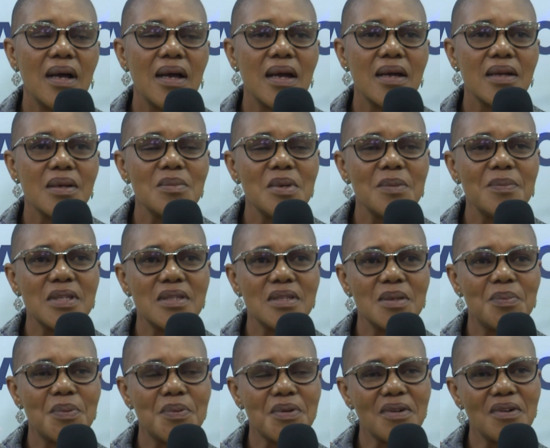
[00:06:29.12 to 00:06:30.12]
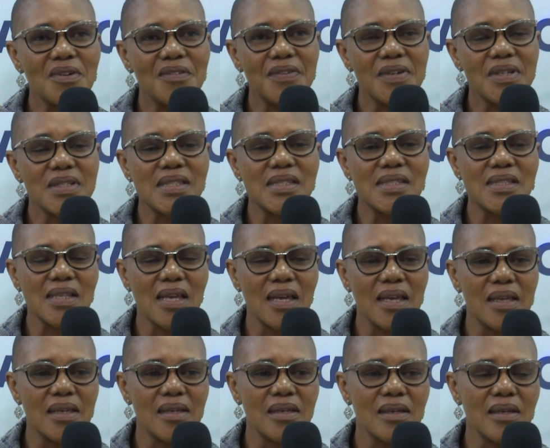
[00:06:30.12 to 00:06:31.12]
I remember the prophet
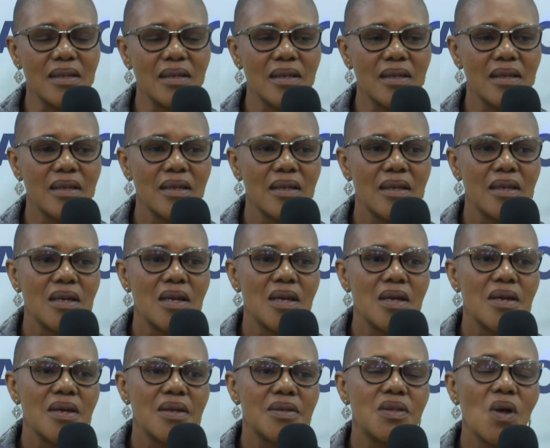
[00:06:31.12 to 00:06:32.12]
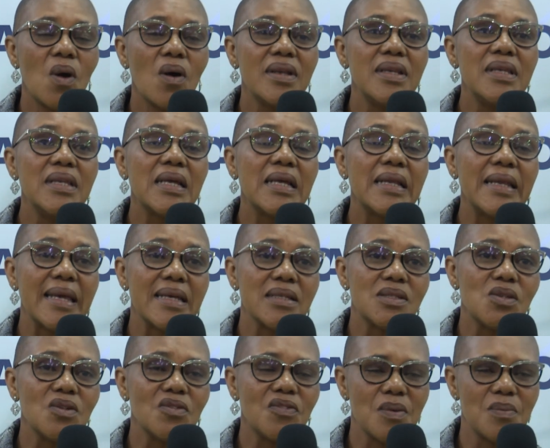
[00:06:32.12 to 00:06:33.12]
saying, don't
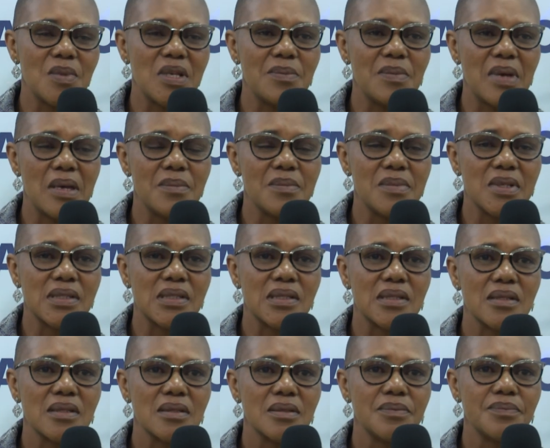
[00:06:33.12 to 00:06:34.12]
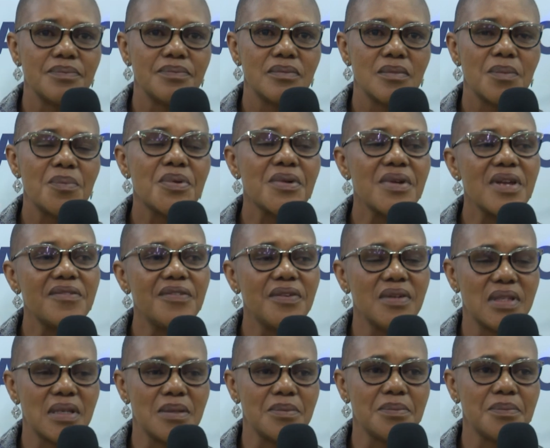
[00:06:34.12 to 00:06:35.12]
neglect your family members. Pray for
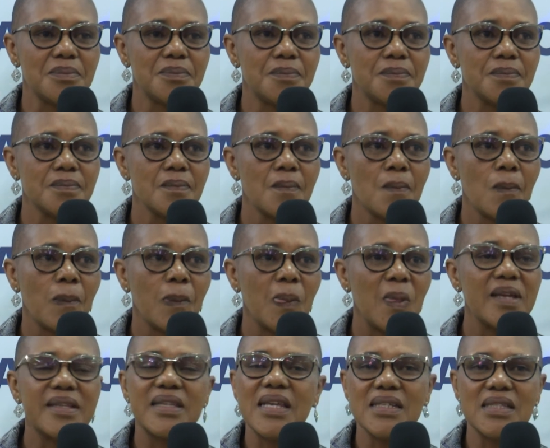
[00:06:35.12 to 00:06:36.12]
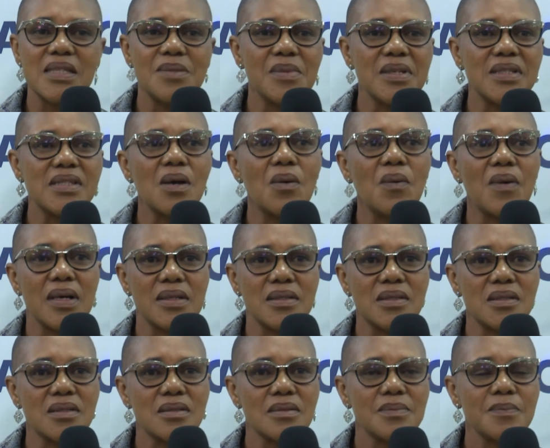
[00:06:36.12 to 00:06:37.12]
them. It doesn't matter
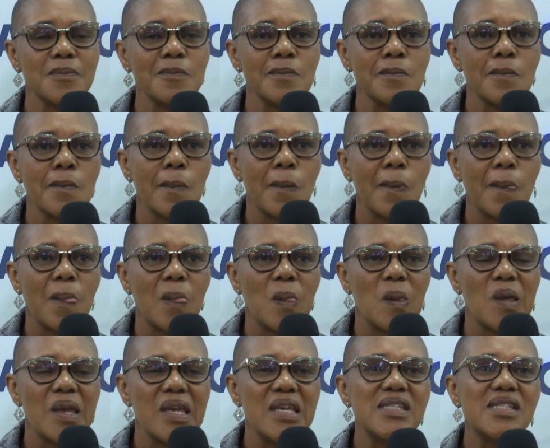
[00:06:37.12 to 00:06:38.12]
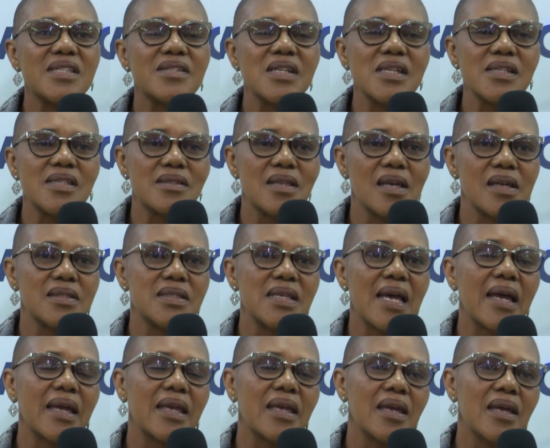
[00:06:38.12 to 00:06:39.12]
what. He stressed that
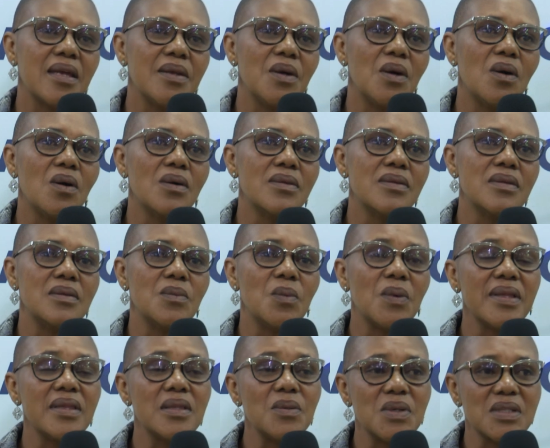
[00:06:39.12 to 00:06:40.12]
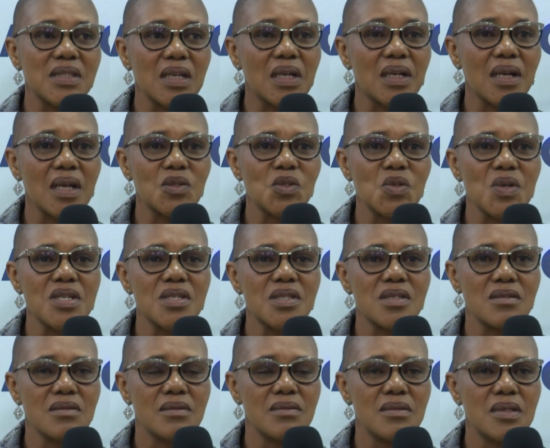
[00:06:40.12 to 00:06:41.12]
again on when there was a
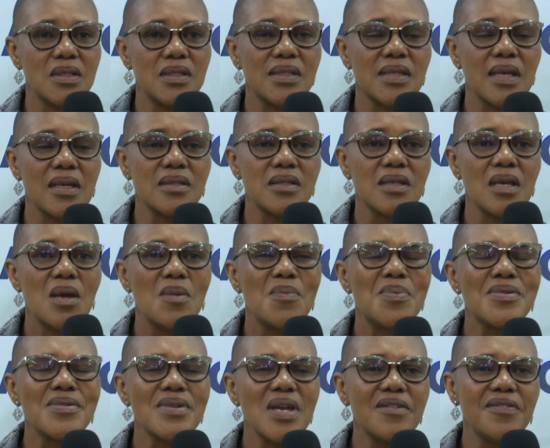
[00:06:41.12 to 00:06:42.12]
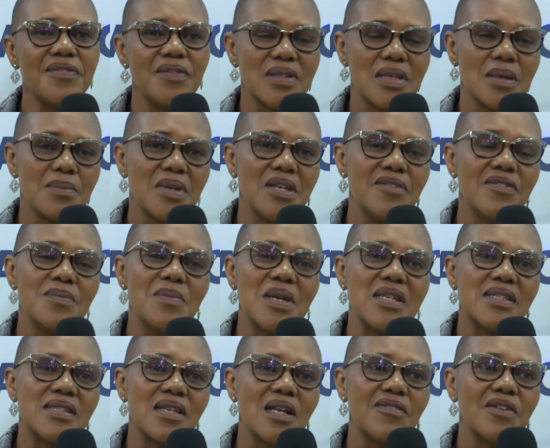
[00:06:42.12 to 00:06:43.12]
graduation. He said, pray for them. Even
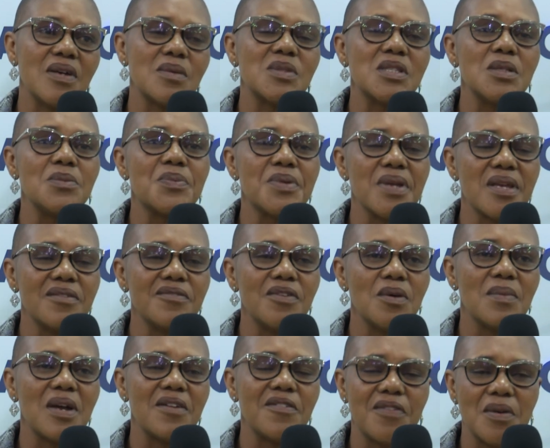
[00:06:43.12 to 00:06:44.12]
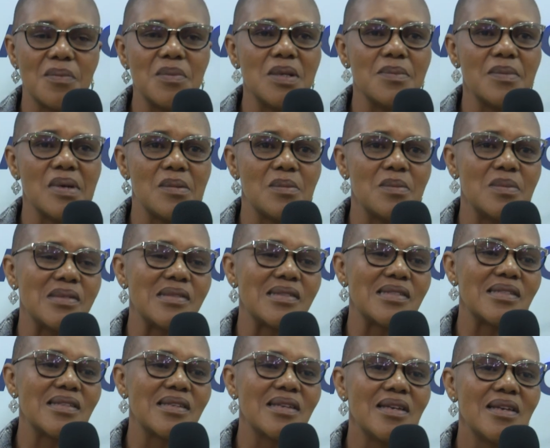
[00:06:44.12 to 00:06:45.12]
myself, I'm still praying for my family
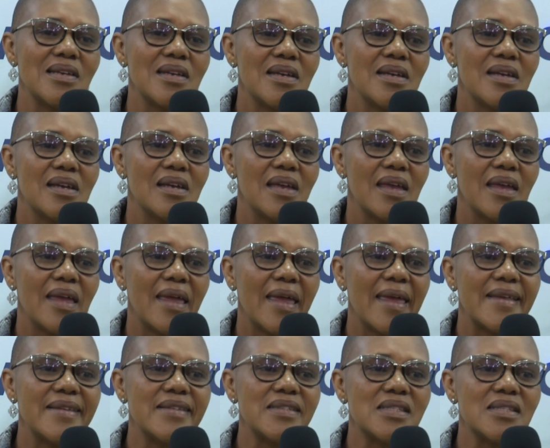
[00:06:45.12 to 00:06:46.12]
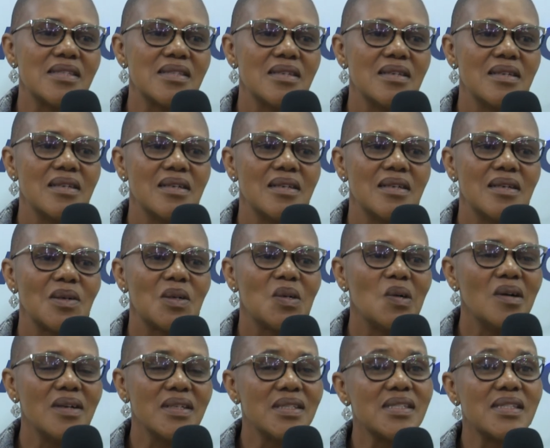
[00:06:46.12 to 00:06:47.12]
members. And
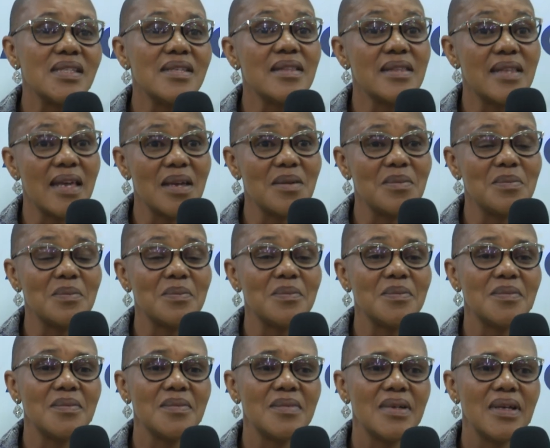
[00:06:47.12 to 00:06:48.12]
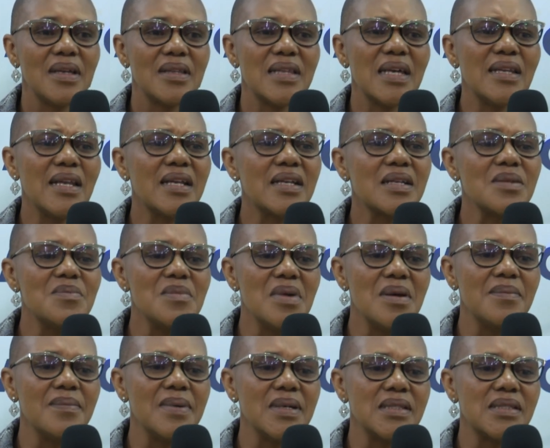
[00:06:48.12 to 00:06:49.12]
God is in them. Then I
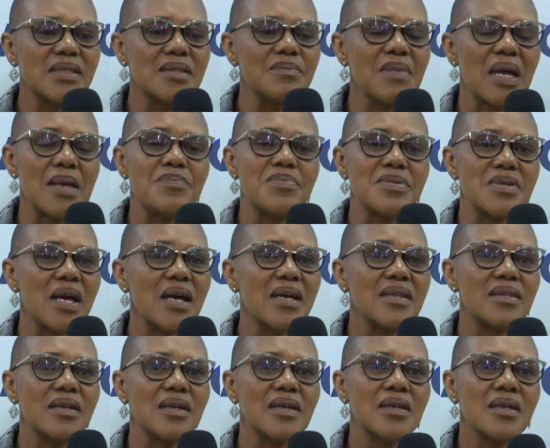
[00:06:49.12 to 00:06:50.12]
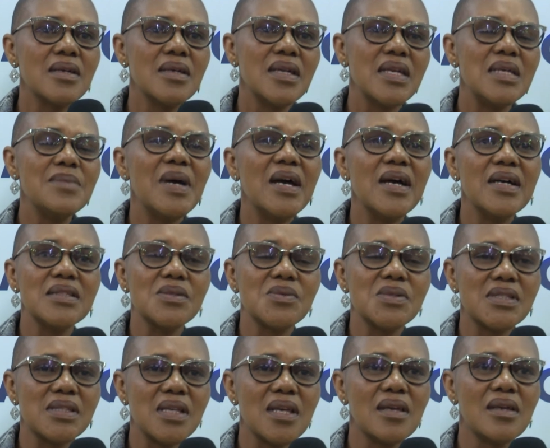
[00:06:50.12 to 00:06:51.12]
remembered my brother. In my heart, I
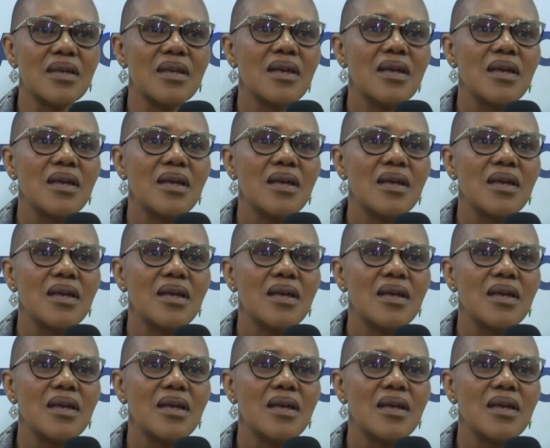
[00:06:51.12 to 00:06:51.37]
was saying,